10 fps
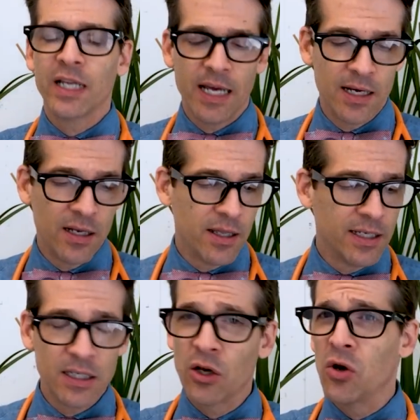and
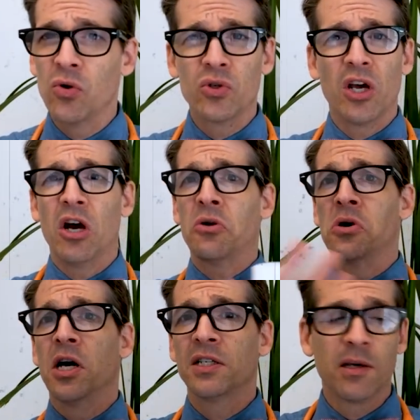this goes
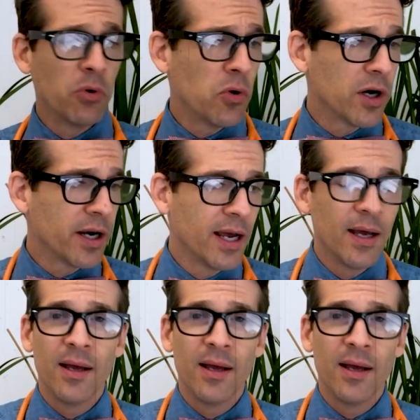across the board,